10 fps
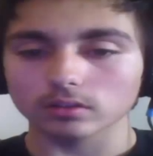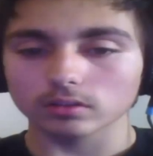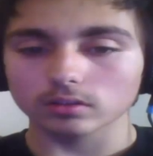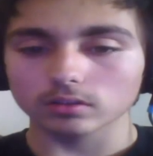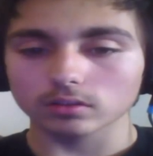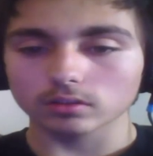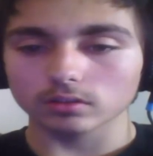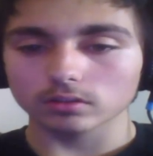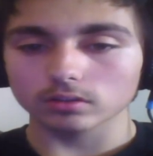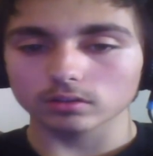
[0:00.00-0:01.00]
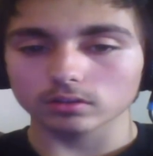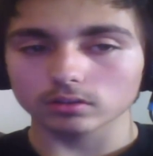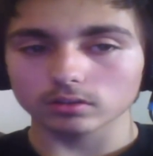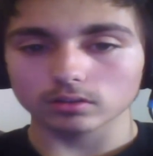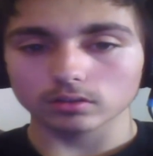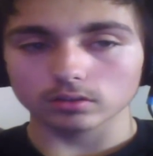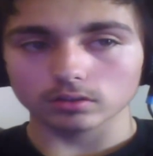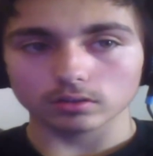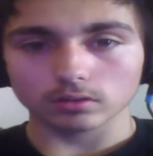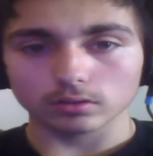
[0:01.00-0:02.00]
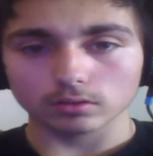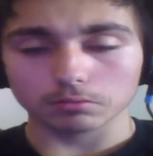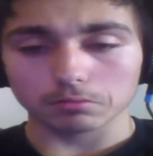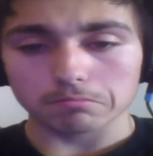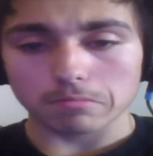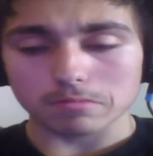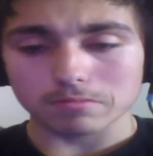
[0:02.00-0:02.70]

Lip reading: (no one is talking)